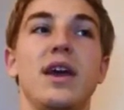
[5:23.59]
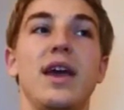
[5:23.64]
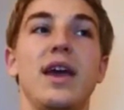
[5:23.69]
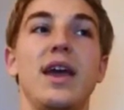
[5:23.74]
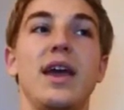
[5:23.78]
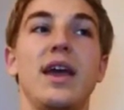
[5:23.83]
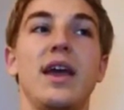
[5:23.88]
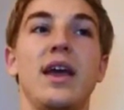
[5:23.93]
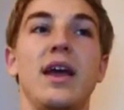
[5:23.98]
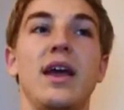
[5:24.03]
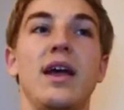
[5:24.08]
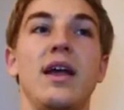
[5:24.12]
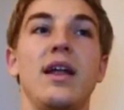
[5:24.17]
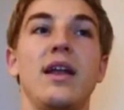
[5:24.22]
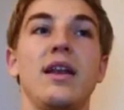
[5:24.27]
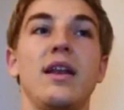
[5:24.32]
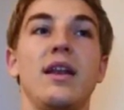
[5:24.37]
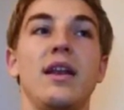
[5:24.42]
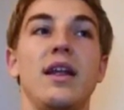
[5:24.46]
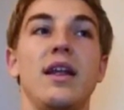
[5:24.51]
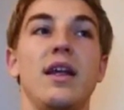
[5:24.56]

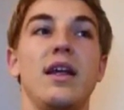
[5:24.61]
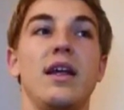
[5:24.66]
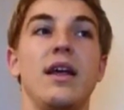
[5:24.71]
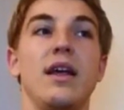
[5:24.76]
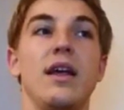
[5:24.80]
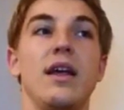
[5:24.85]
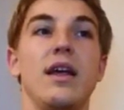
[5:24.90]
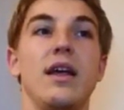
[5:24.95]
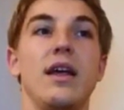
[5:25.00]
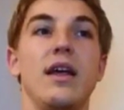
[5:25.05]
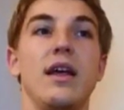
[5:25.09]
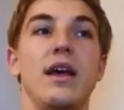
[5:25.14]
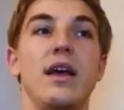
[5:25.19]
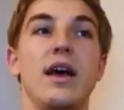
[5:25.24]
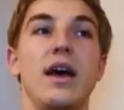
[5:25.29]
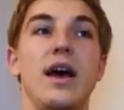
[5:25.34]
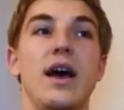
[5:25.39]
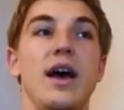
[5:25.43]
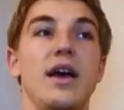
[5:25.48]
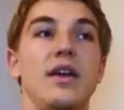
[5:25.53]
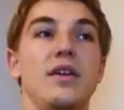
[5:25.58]
And
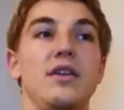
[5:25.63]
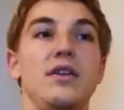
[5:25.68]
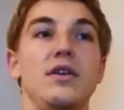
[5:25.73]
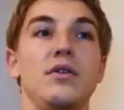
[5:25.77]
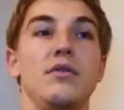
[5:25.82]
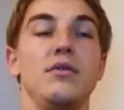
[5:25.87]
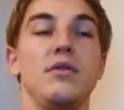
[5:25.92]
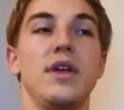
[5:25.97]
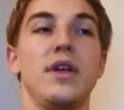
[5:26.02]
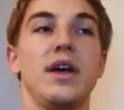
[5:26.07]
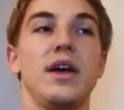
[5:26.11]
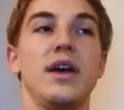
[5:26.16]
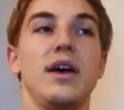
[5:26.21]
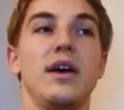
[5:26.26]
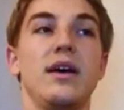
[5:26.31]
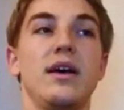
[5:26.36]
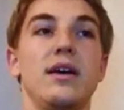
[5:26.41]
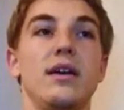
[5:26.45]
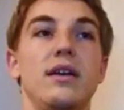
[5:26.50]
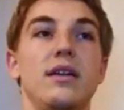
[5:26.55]
I know that